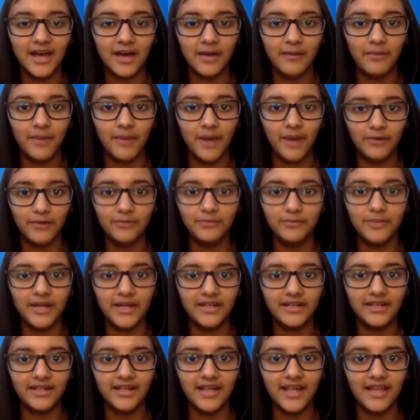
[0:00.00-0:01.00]
about
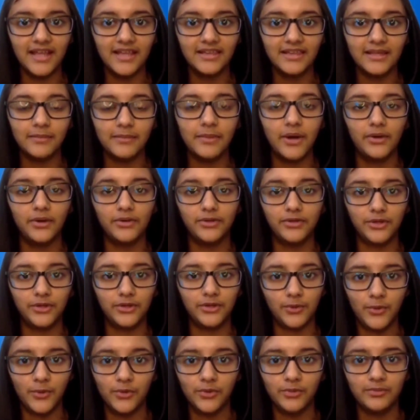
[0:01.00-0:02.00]
mental health, about
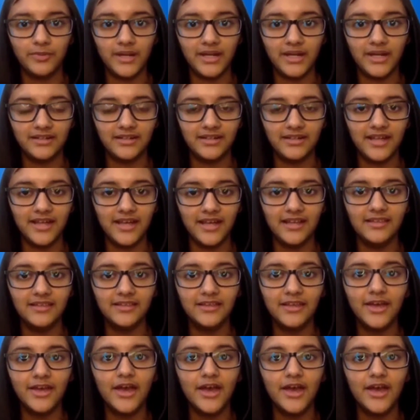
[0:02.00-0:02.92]
your own mental health.